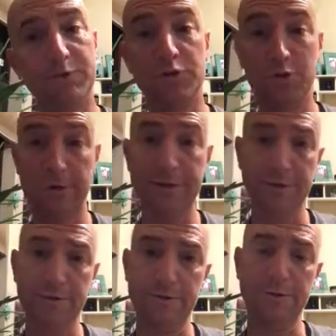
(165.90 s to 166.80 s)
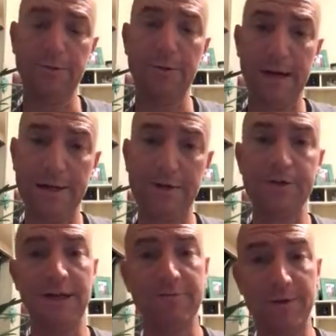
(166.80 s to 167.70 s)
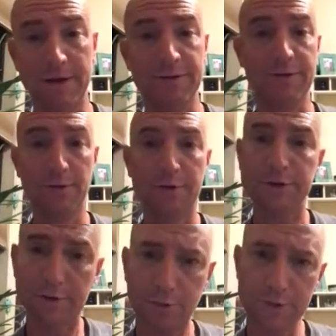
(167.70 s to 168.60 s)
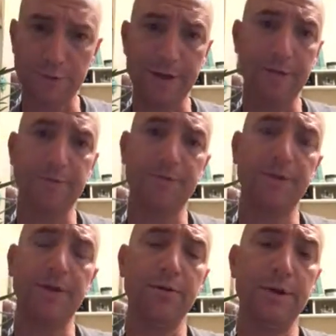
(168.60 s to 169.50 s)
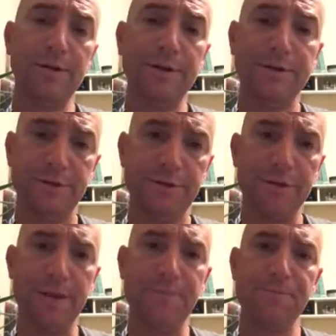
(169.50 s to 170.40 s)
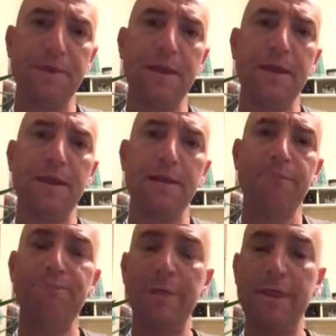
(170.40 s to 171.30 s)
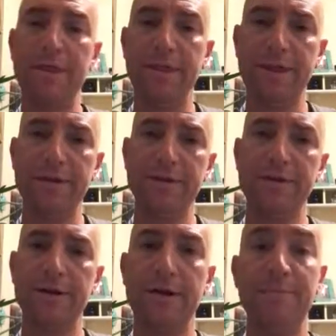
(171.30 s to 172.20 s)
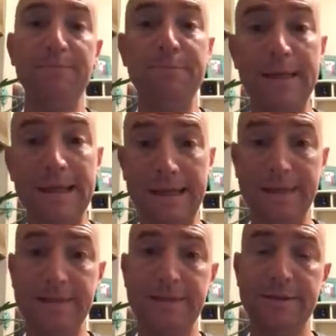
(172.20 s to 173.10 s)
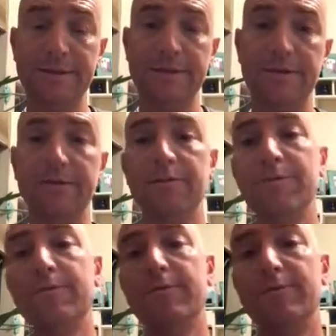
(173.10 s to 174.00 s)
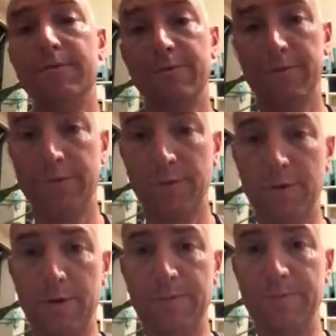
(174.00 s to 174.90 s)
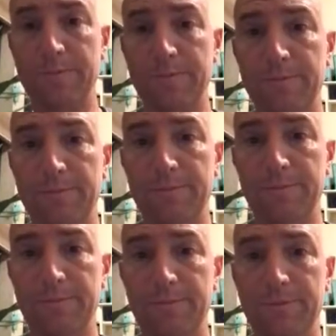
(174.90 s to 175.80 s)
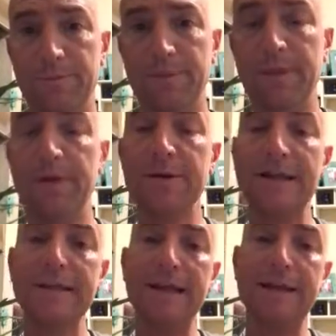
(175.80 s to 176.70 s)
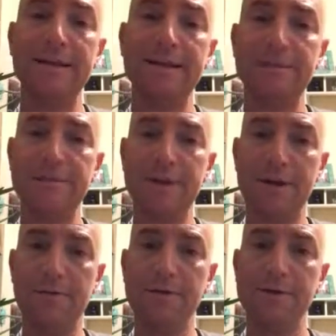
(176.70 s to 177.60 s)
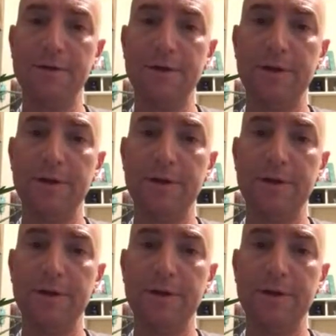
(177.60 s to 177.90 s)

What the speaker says: Do we do miles, half miles, and quarters? Of course we do. We do them, but they're a means for form. They're not the end in themselves.